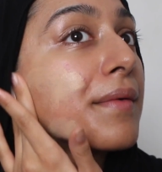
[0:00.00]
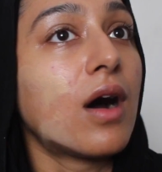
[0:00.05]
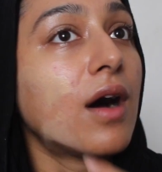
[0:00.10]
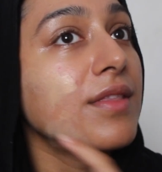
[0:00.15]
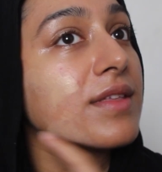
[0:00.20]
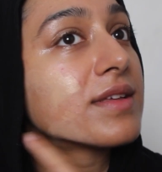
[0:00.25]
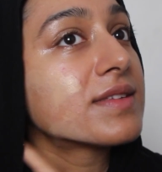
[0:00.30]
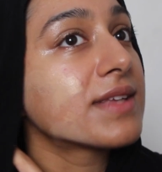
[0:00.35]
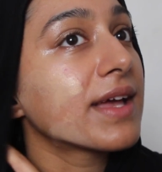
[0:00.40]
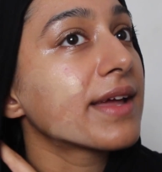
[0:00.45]

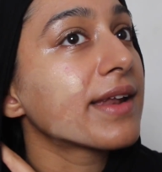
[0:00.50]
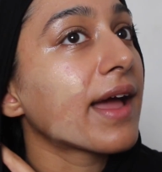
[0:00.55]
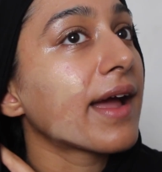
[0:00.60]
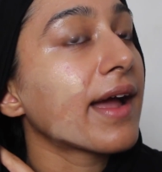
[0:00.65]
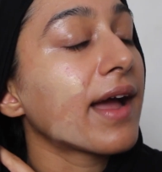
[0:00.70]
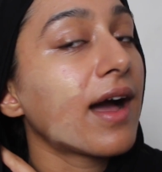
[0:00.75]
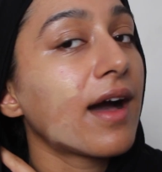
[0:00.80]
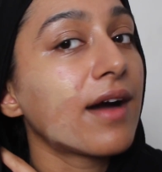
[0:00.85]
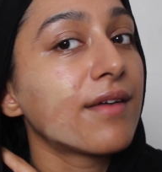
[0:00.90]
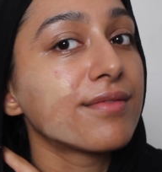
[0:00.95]
on this side I
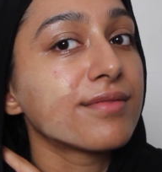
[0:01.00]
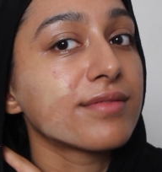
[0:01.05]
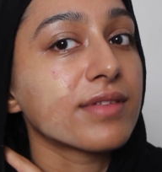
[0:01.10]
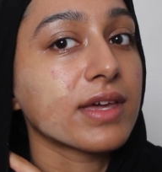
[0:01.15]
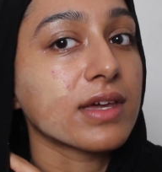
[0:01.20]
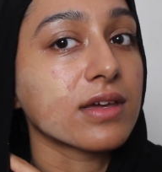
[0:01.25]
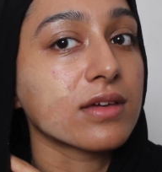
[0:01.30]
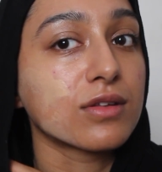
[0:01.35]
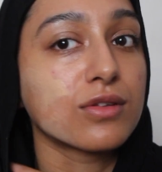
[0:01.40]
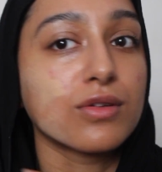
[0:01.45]
have
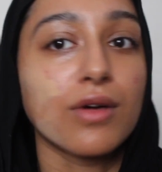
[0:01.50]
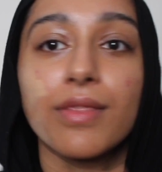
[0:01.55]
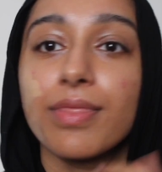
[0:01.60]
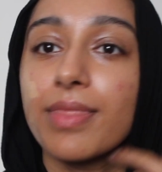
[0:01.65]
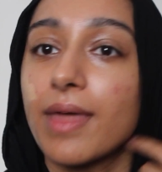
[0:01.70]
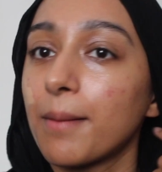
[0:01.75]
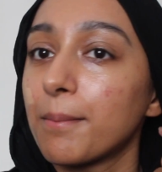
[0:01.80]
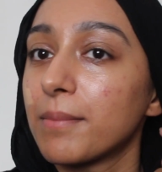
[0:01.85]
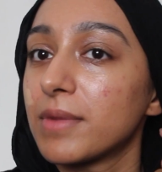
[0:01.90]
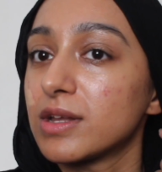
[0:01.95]
like not
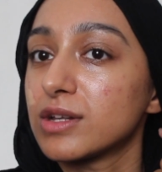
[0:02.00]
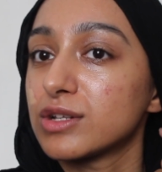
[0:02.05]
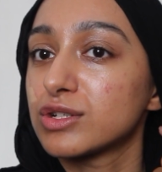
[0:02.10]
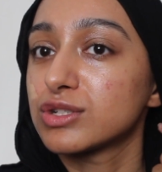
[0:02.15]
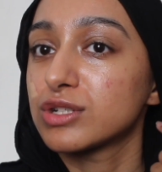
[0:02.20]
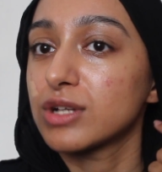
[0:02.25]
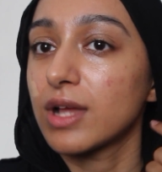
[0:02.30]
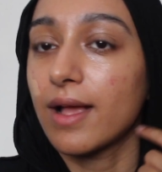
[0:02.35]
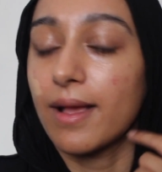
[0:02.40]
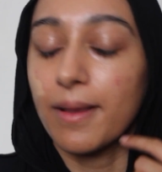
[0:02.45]
that
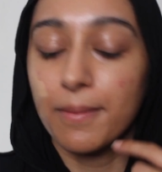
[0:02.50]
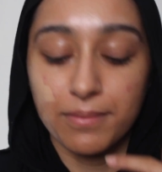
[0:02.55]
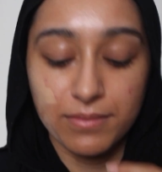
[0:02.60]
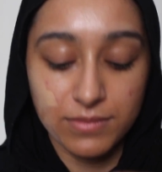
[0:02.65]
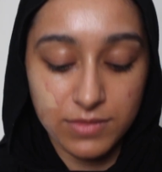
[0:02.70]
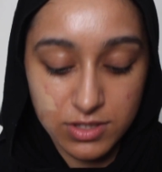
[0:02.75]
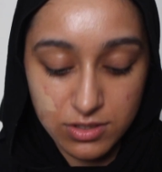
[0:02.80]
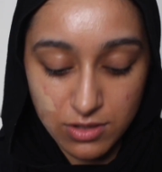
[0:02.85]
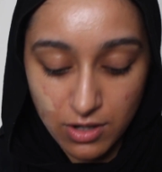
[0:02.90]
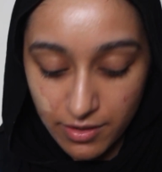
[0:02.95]
much
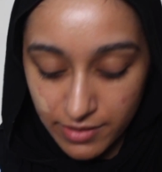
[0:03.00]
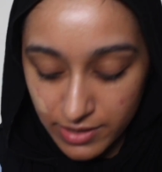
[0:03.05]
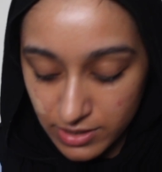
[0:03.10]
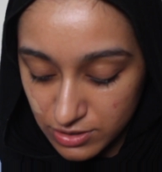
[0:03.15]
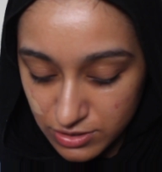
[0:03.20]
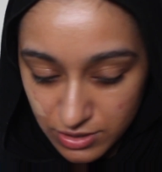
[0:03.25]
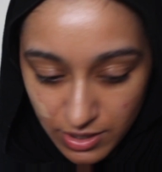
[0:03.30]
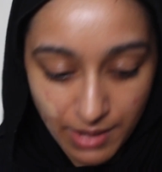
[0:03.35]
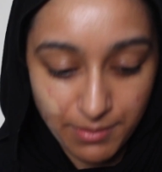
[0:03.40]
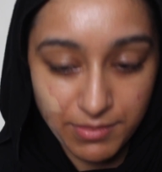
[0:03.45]
scarring,
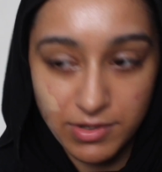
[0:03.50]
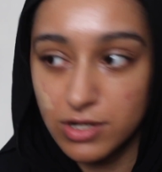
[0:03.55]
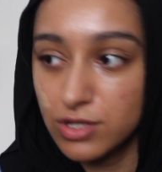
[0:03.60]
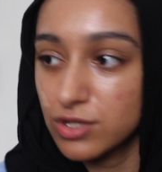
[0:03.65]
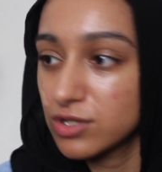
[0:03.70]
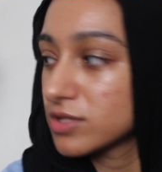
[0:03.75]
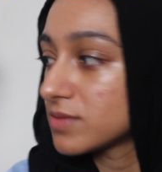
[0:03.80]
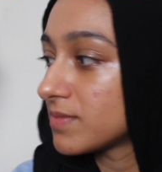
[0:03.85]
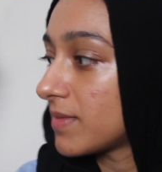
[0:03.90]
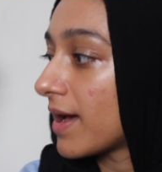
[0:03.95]
so I'm going to
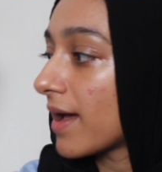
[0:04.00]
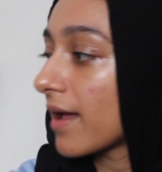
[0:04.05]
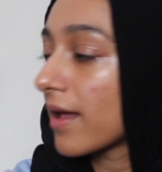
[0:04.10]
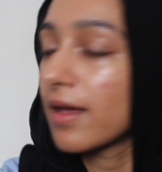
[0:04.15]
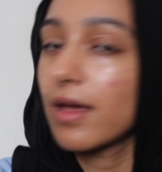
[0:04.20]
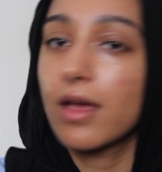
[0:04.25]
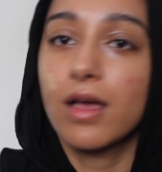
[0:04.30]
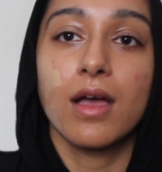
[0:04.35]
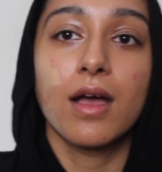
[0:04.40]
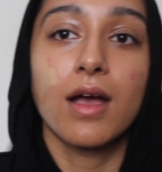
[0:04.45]
use my
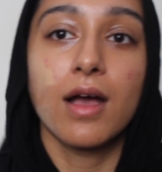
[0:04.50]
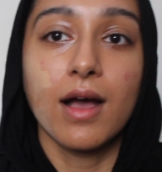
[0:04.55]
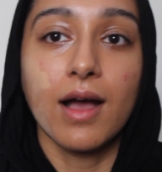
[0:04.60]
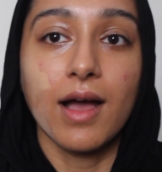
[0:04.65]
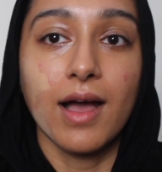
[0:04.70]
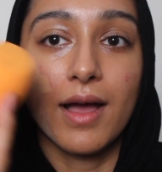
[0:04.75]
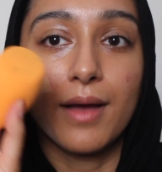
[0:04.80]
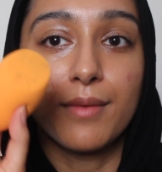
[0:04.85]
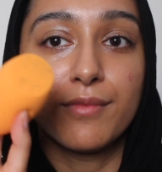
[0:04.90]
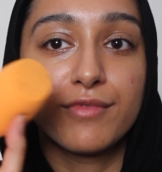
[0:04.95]

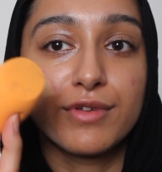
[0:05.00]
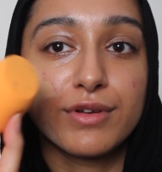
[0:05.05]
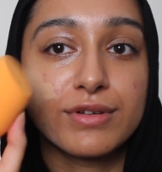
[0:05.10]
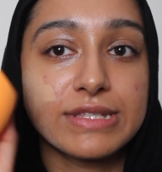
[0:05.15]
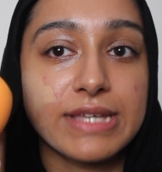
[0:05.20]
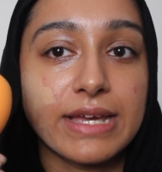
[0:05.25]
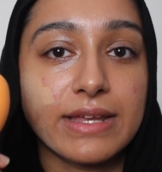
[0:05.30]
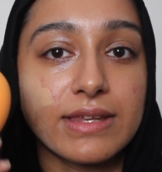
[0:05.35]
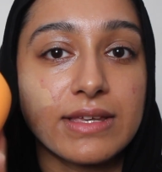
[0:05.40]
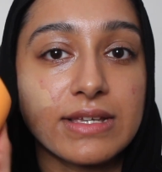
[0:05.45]
Real
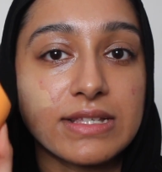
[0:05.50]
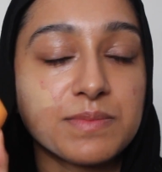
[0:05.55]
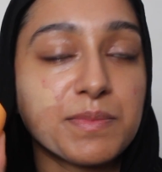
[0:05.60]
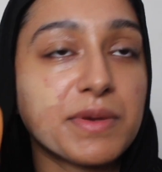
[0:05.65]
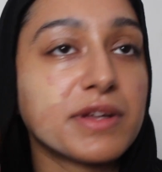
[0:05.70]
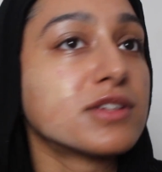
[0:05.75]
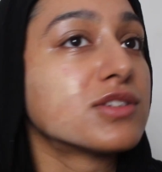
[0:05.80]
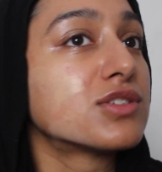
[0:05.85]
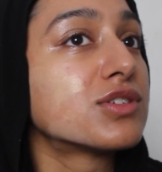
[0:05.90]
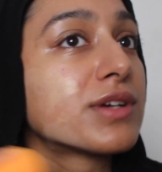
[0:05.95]
Technique
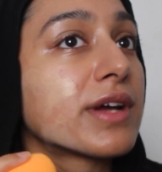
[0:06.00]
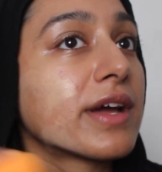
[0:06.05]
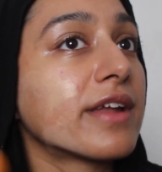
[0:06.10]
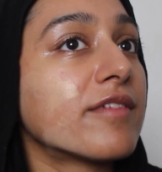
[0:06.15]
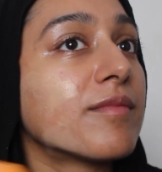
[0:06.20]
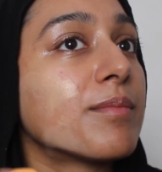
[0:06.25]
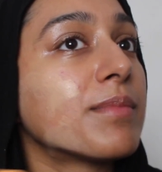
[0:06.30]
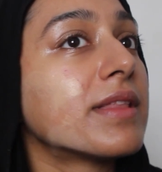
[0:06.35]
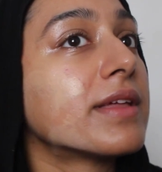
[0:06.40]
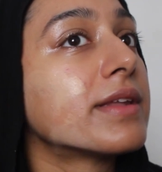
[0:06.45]
sponge to
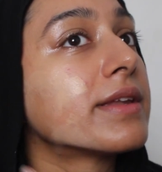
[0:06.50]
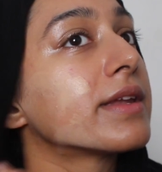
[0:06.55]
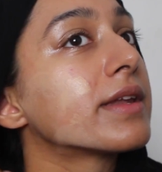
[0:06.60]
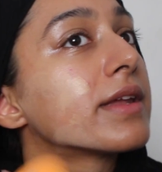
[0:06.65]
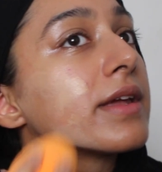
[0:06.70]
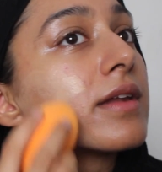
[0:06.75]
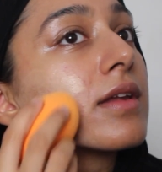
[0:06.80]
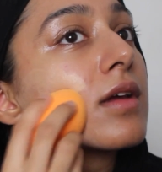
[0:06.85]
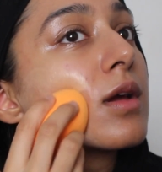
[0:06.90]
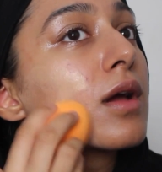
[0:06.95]
kind of blend it
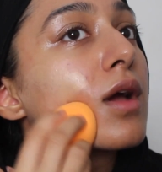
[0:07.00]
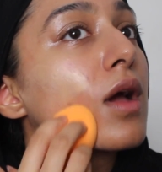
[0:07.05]
in.